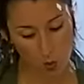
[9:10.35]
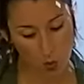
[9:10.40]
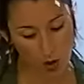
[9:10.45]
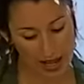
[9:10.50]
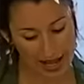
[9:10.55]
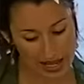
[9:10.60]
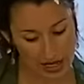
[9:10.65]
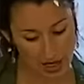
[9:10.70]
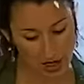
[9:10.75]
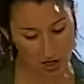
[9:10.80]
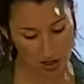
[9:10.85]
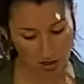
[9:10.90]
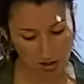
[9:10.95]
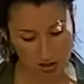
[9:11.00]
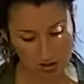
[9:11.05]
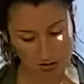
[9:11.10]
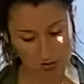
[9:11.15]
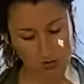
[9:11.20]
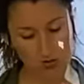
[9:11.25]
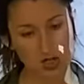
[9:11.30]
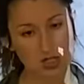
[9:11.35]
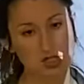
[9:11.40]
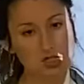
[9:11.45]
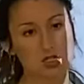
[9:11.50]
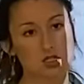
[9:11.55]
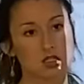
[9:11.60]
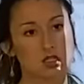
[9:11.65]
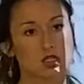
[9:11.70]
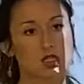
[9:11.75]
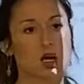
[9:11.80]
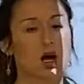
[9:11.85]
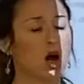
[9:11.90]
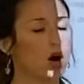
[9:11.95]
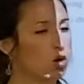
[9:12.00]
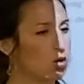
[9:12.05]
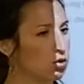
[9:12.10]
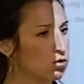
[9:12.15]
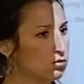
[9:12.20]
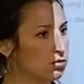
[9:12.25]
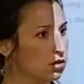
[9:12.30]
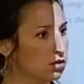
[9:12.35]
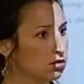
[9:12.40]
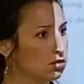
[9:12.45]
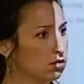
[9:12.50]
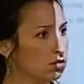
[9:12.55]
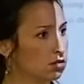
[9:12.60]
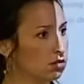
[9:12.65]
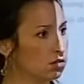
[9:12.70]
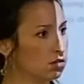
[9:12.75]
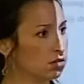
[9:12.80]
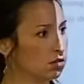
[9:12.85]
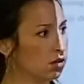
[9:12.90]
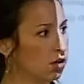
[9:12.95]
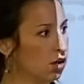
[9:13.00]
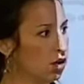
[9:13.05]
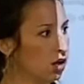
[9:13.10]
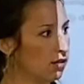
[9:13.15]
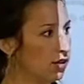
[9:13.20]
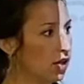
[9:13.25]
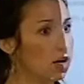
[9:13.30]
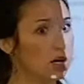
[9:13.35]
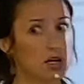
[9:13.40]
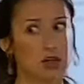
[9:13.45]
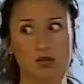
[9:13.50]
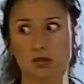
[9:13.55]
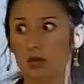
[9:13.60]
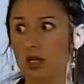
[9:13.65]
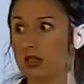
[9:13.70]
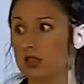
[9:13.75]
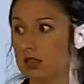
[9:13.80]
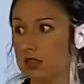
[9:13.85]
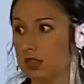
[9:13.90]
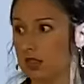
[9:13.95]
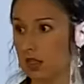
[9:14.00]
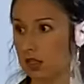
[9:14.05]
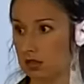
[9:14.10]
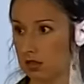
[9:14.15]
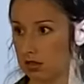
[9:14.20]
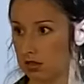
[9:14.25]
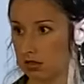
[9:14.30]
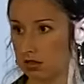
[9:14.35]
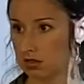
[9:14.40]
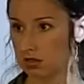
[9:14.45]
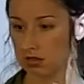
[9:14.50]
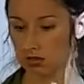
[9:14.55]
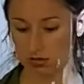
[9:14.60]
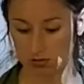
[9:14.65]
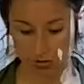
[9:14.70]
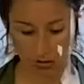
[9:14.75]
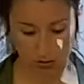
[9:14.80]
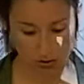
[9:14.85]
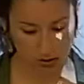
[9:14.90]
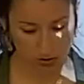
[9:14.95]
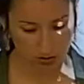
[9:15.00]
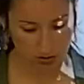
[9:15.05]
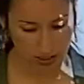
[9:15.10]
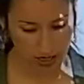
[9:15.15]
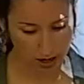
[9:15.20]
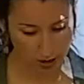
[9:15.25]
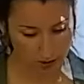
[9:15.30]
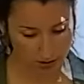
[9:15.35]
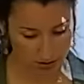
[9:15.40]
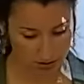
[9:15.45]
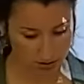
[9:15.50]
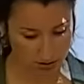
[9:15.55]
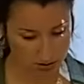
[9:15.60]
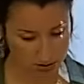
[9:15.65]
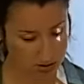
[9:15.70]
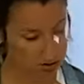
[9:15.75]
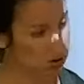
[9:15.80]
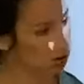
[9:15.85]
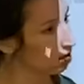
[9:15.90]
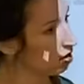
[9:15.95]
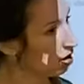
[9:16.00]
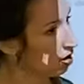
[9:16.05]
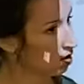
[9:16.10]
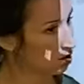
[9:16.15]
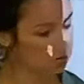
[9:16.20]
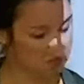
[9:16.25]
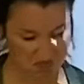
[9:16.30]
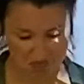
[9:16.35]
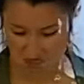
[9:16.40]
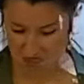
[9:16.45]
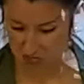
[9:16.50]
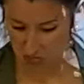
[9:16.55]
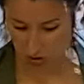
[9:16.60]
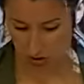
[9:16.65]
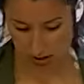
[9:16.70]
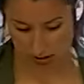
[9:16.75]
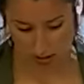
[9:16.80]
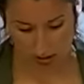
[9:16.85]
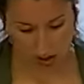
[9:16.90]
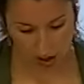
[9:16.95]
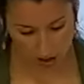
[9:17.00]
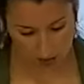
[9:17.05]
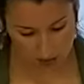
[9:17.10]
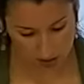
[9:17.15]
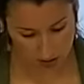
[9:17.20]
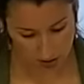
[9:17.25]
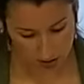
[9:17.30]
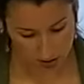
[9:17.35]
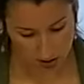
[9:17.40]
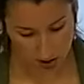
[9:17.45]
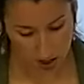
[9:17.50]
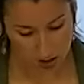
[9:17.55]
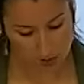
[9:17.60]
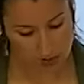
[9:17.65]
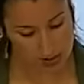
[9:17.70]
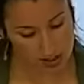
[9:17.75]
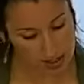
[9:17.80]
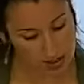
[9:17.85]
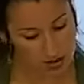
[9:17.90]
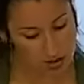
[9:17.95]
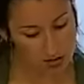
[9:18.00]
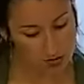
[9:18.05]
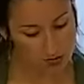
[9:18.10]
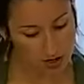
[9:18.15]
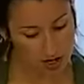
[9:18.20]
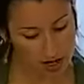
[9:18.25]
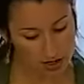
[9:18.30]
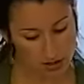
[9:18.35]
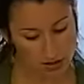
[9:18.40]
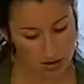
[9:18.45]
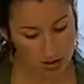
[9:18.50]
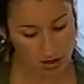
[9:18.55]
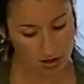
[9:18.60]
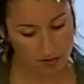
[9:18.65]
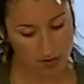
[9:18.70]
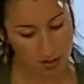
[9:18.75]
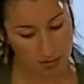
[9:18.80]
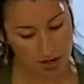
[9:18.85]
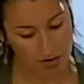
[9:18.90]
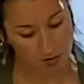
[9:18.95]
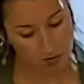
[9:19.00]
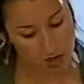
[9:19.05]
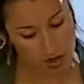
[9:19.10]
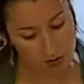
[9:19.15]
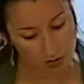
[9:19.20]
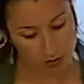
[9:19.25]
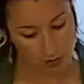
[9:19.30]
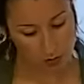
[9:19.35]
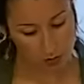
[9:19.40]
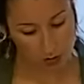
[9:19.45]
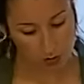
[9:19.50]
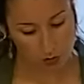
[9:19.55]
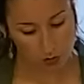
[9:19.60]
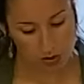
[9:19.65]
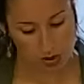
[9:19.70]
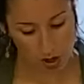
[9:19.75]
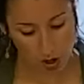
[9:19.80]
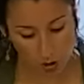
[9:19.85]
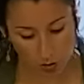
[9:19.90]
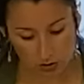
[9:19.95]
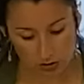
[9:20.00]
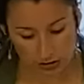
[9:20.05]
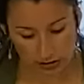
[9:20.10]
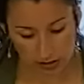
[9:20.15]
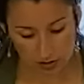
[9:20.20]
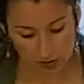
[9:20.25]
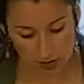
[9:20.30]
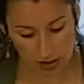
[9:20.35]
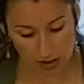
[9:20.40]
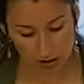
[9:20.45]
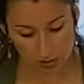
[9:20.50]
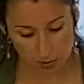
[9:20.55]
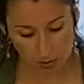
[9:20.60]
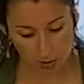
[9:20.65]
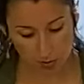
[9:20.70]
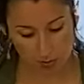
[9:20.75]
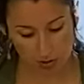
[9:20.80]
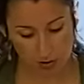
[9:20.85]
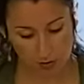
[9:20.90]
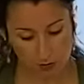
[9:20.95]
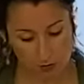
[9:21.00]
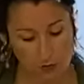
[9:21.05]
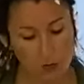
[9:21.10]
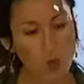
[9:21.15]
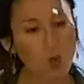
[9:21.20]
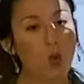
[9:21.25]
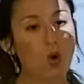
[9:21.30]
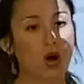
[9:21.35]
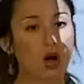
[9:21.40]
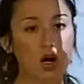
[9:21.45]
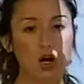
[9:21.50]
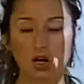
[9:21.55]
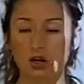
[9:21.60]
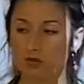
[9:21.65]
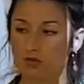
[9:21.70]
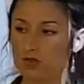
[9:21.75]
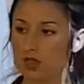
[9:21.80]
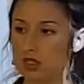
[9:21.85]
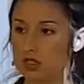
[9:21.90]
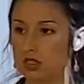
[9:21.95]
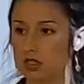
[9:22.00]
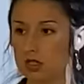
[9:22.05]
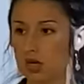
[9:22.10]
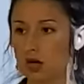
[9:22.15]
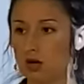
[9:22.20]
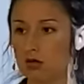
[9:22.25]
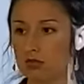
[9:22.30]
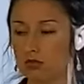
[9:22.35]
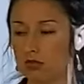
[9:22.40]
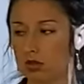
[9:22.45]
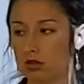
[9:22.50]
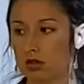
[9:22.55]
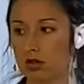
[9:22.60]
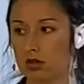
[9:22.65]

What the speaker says: when visits home. That don't even make sense. What do I do with that one? Cross it out. I resigned to the fact that my favorite food was only available before visits home.